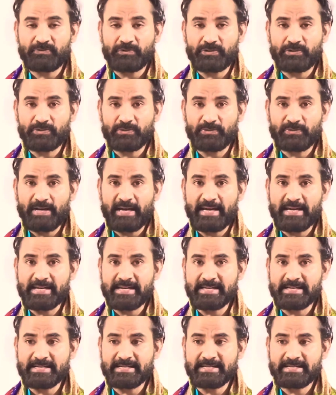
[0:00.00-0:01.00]
you,
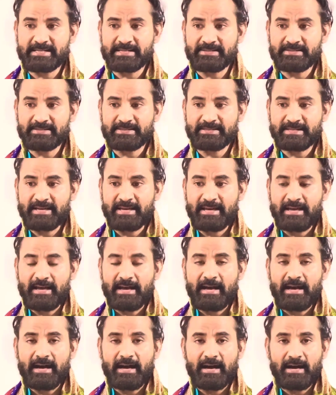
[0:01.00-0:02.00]
and
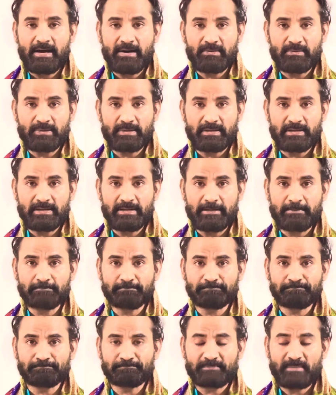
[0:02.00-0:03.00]
I
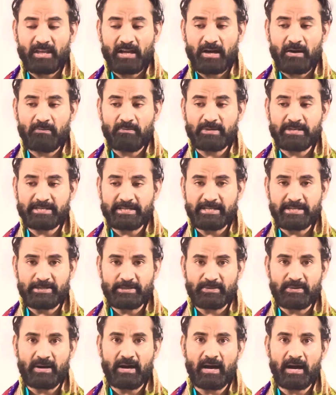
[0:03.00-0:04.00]
will tell
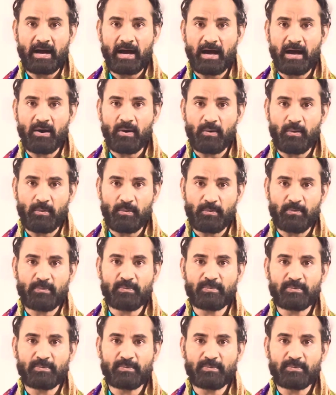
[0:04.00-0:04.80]
you how